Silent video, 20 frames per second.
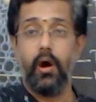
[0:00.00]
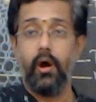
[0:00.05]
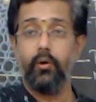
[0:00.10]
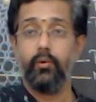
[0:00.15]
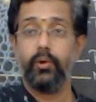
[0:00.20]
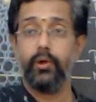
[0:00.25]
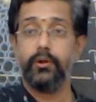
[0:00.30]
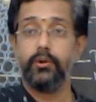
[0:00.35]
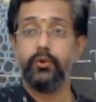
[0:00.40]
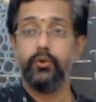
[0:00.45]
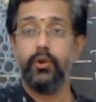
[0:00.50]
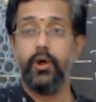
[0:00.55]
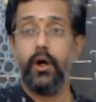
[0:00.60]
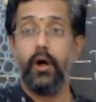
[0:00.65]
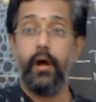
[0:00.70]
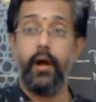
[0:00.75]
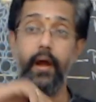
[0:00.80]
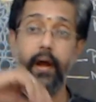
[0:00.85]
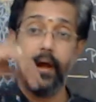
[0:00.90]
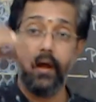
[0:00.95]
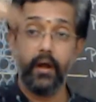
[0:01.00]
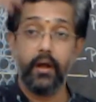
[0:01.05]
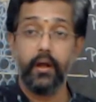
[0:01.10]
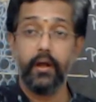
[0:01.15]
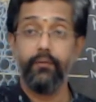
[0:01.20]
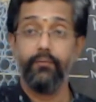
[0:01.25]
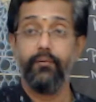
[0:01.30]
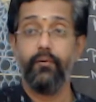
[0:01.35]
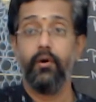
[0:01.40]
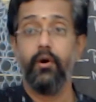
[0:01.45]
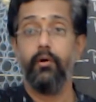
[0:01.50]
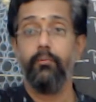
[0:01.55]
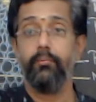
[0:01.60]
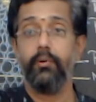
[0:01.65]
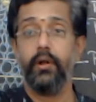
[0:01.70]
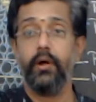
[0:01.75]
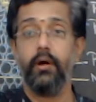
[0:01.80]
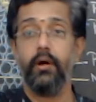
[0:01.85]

outer to the early formed